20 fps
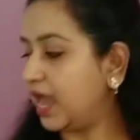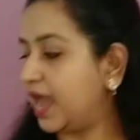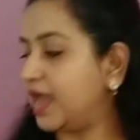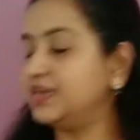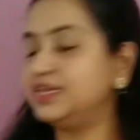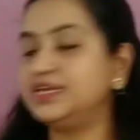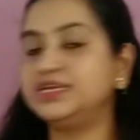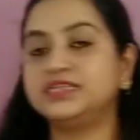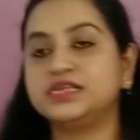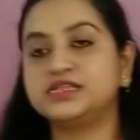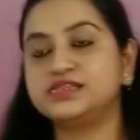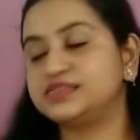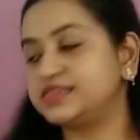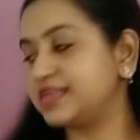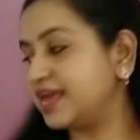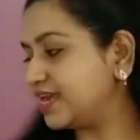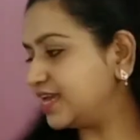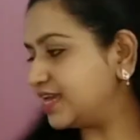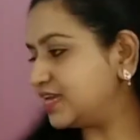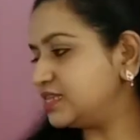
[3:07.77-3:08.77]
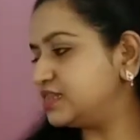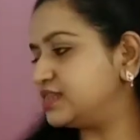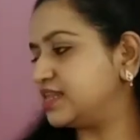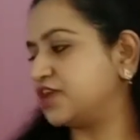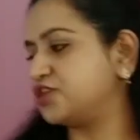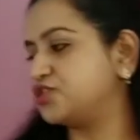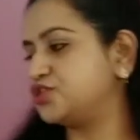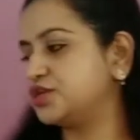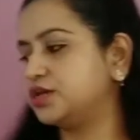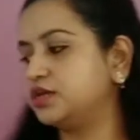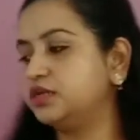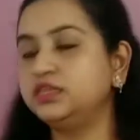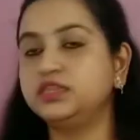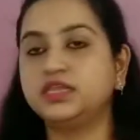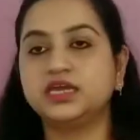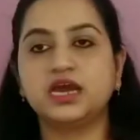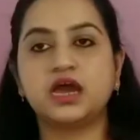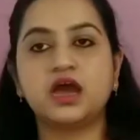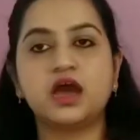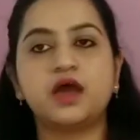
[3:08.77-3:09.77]
And in the second section
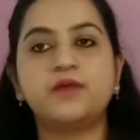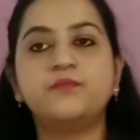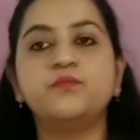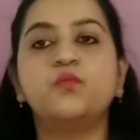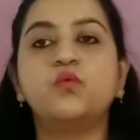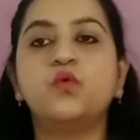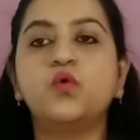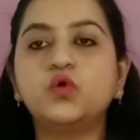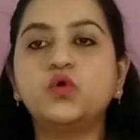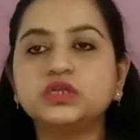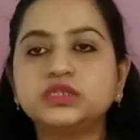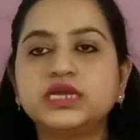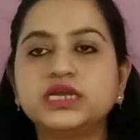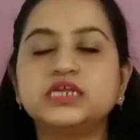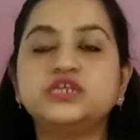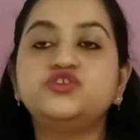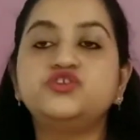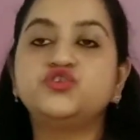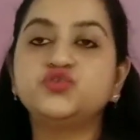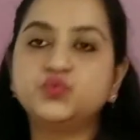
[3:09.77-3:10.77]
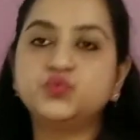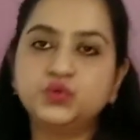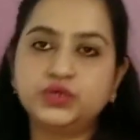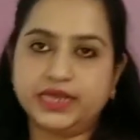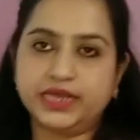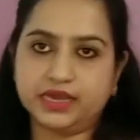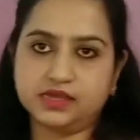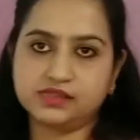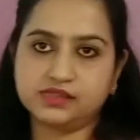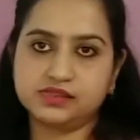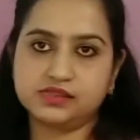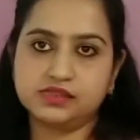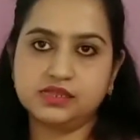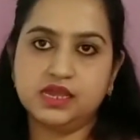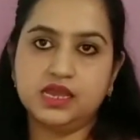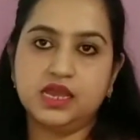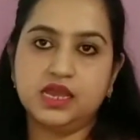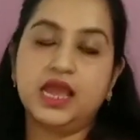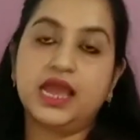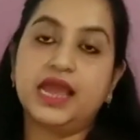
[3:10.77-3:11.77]
there are more than 2 texts.
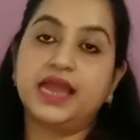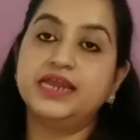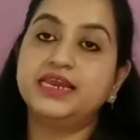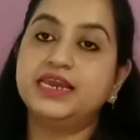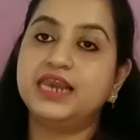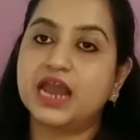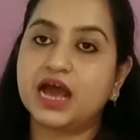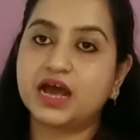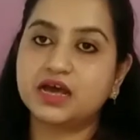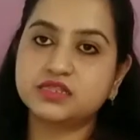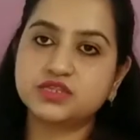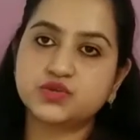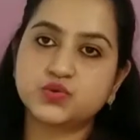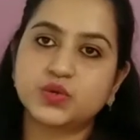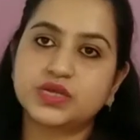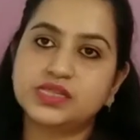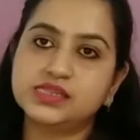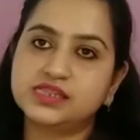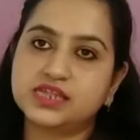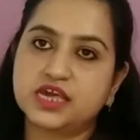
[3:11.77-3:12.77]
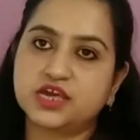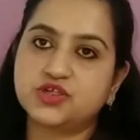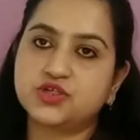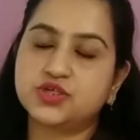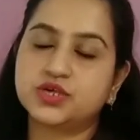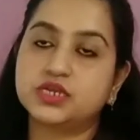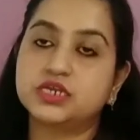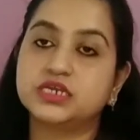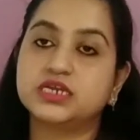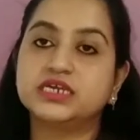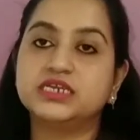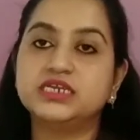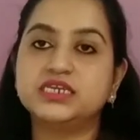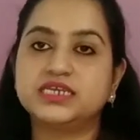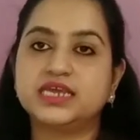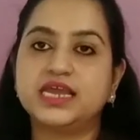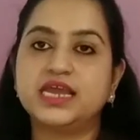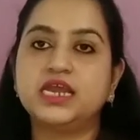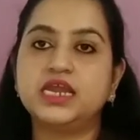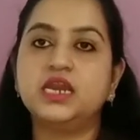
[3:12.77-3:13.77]
And last one section
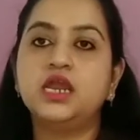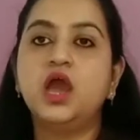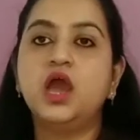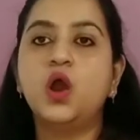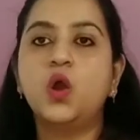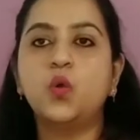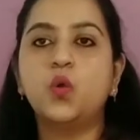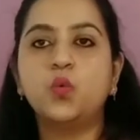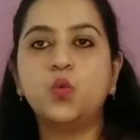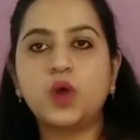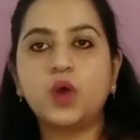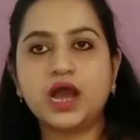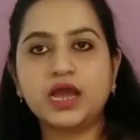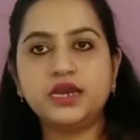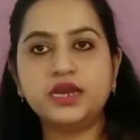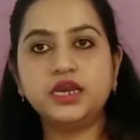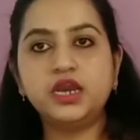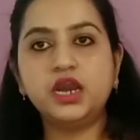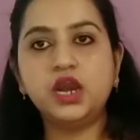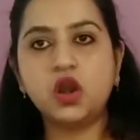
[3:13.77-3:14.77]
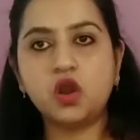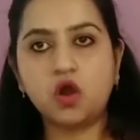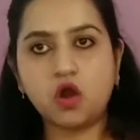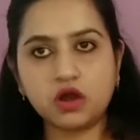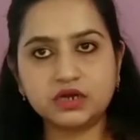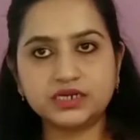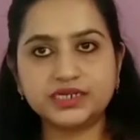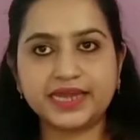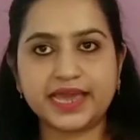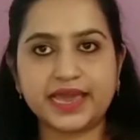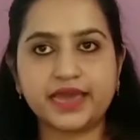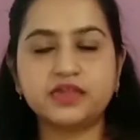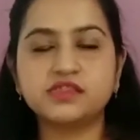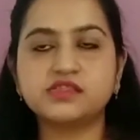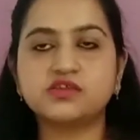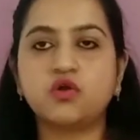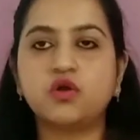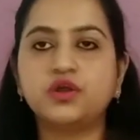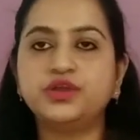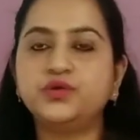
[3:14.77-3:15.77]
contain 1 long
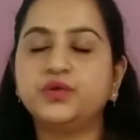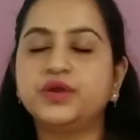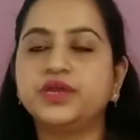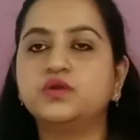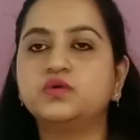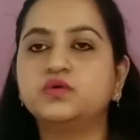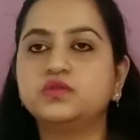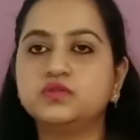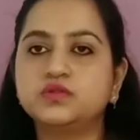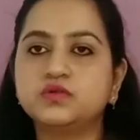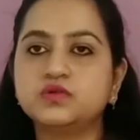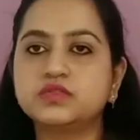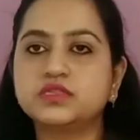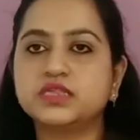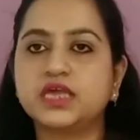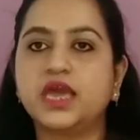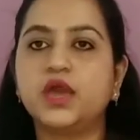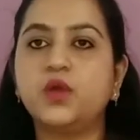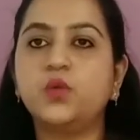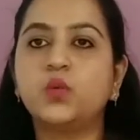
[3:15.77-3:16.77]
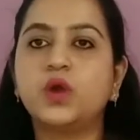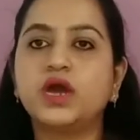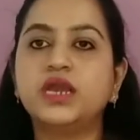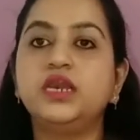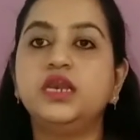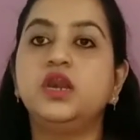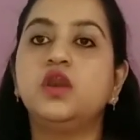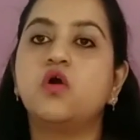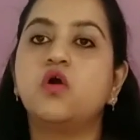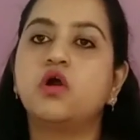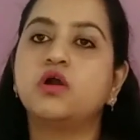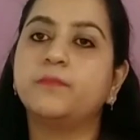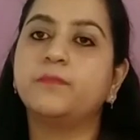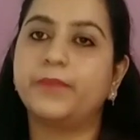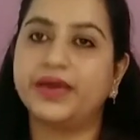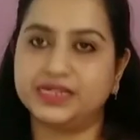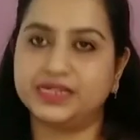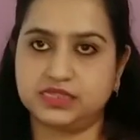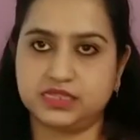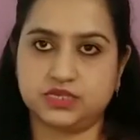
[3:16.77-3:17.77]
text, or you can also say 1 long
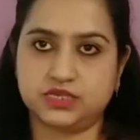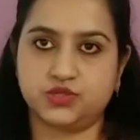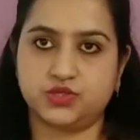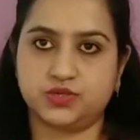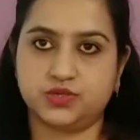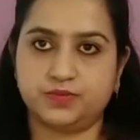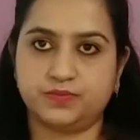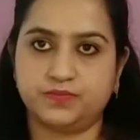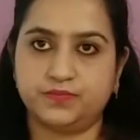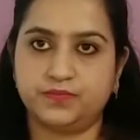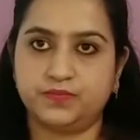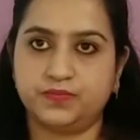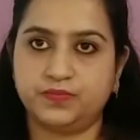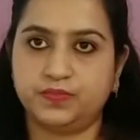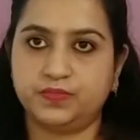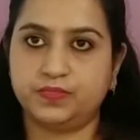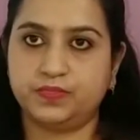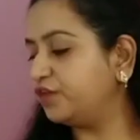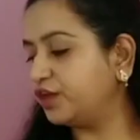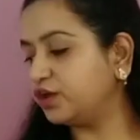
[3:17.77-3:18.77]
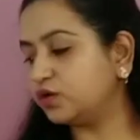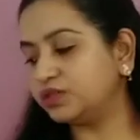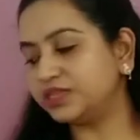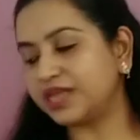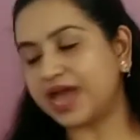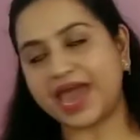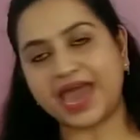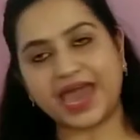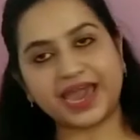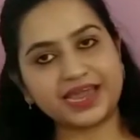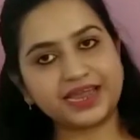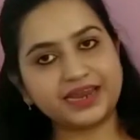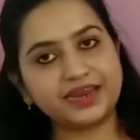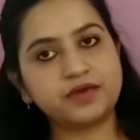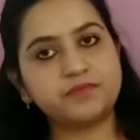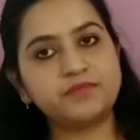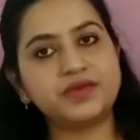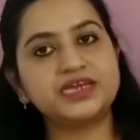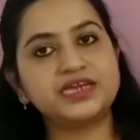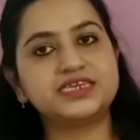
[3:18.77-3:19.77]
passage. Moving on the
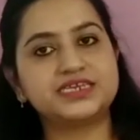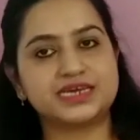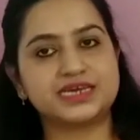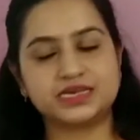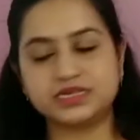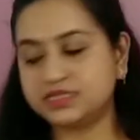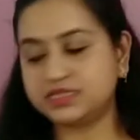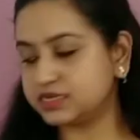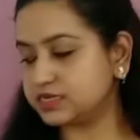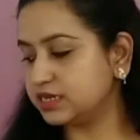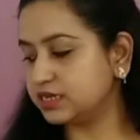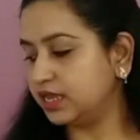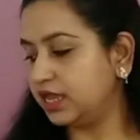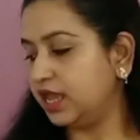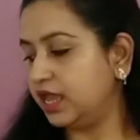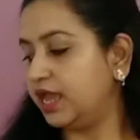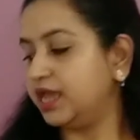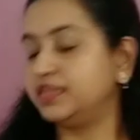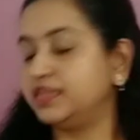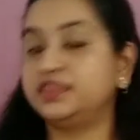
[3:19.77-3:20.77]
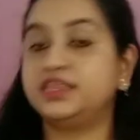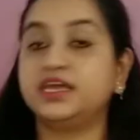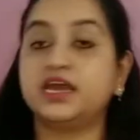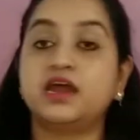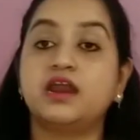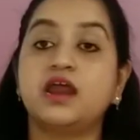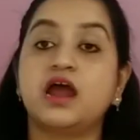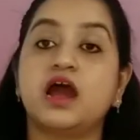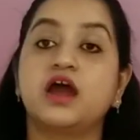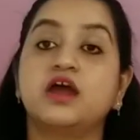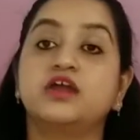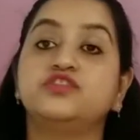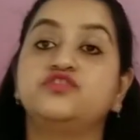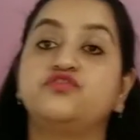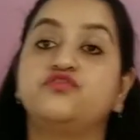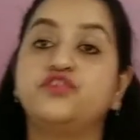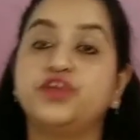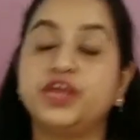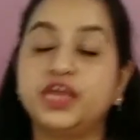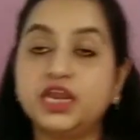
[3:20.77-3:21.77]
academic test, there are
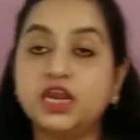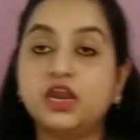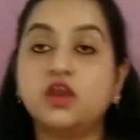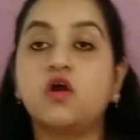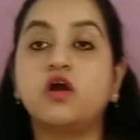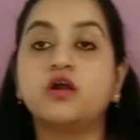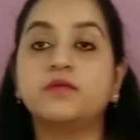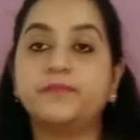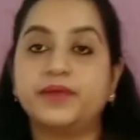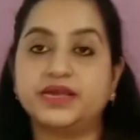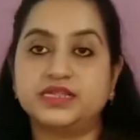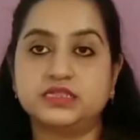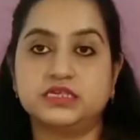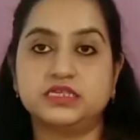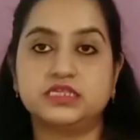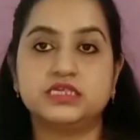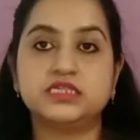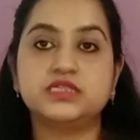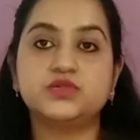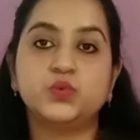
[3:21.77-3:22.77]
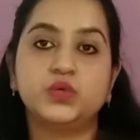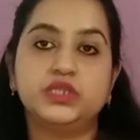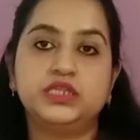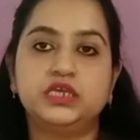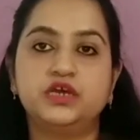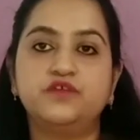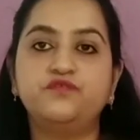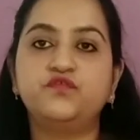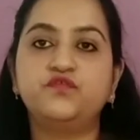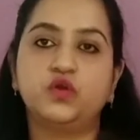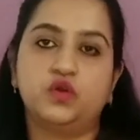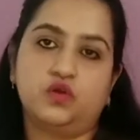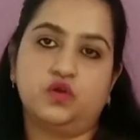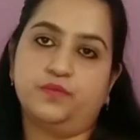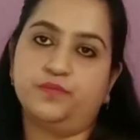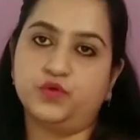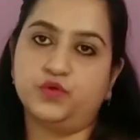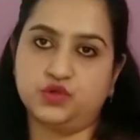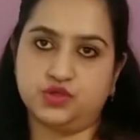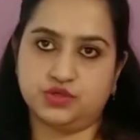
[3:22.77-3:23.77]
3 long passages with their
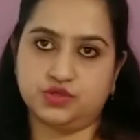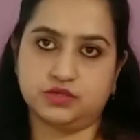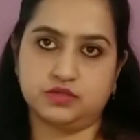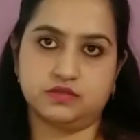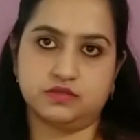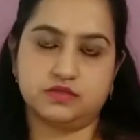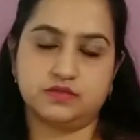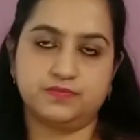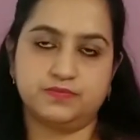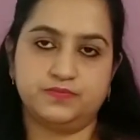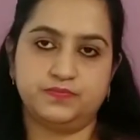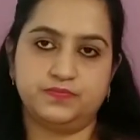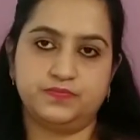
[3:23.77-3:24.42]
follow-up questions.